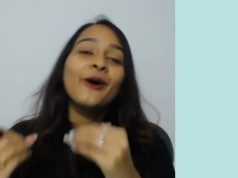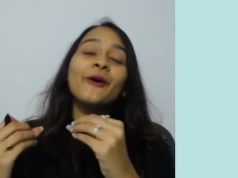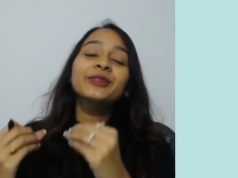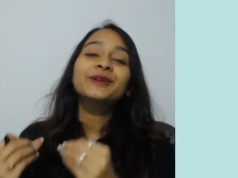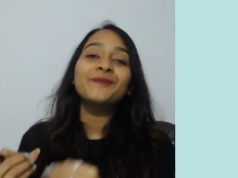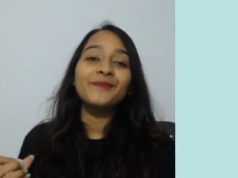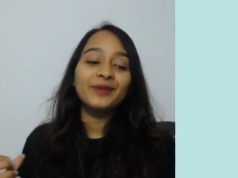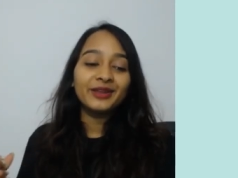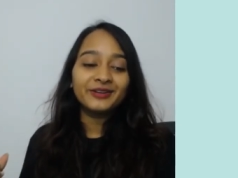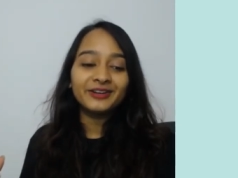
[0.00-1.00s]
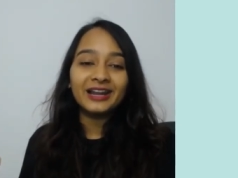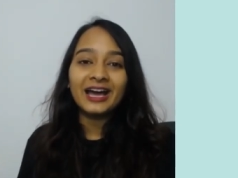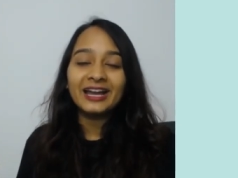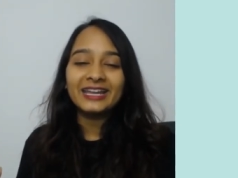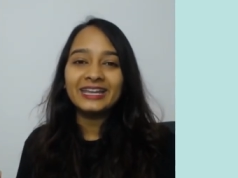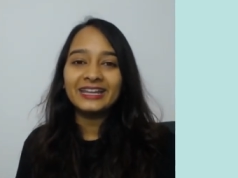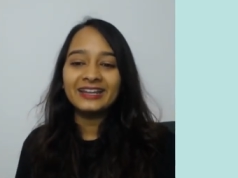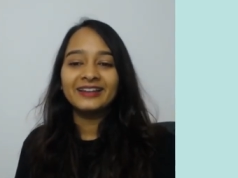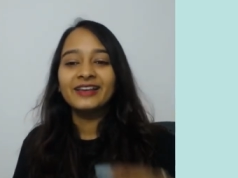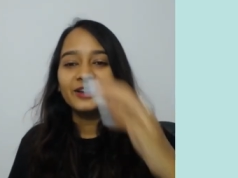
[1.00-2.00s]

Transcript: or the mirror line.